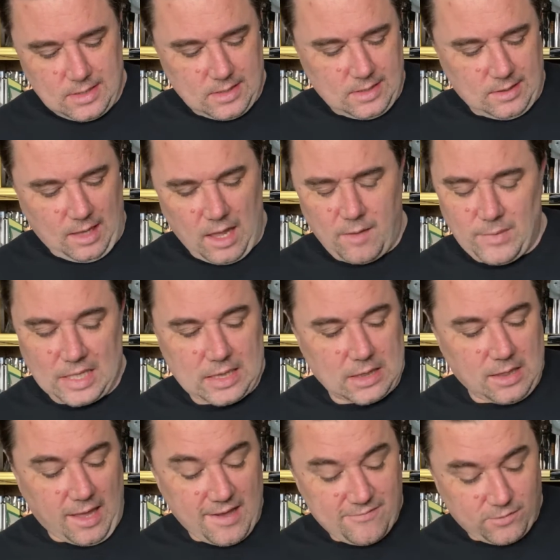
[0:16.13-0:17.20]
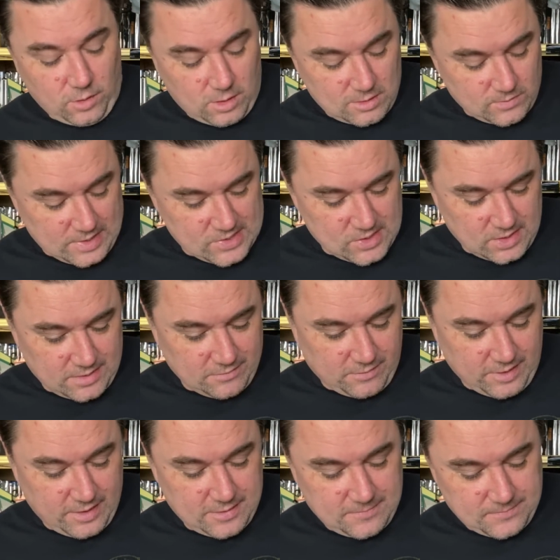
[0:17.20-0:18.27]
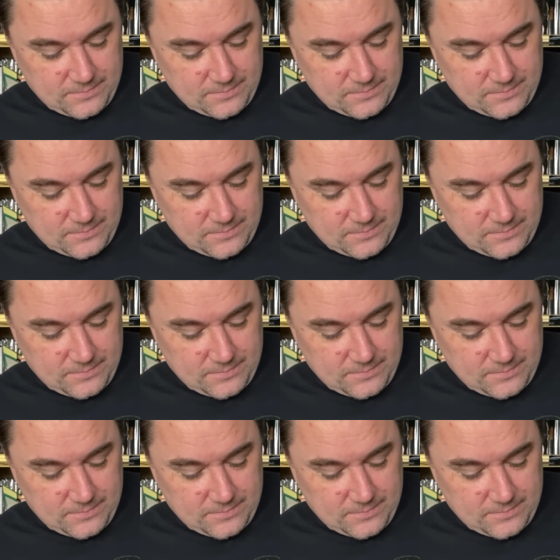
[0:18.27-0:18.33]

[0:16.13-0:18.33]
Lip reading: I am a lifelong wrestling fan.